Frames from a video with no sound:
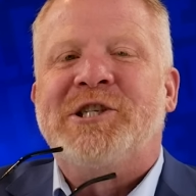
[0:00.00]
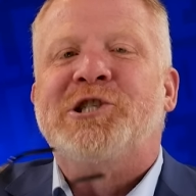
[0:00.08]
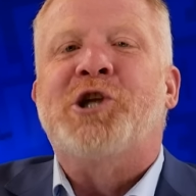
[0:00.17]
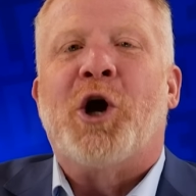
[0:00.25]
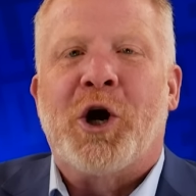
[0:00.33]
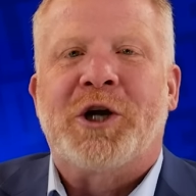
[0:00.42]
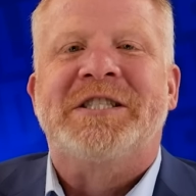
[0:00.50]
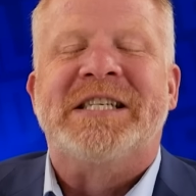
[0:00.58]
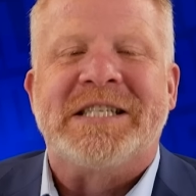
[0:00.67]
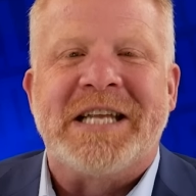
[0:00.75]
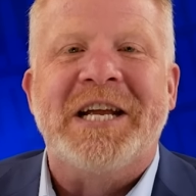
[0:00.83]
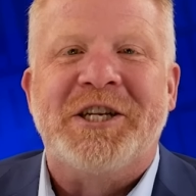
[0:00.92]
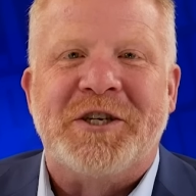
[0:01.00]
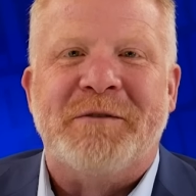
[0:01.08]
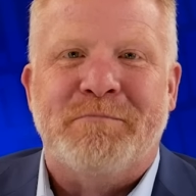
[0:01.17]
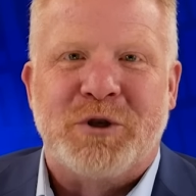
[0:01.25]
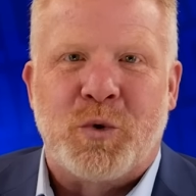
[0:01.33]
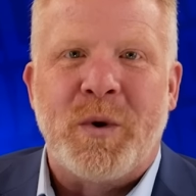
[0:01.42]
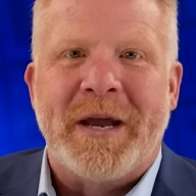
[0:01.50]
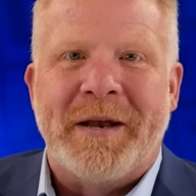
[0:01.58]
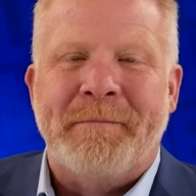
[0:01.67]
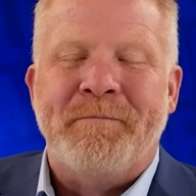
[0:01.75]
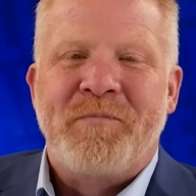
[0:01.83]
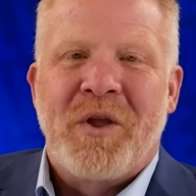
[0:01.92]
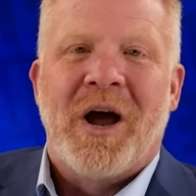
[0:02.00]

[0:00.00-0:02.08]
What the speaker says: stark distinction between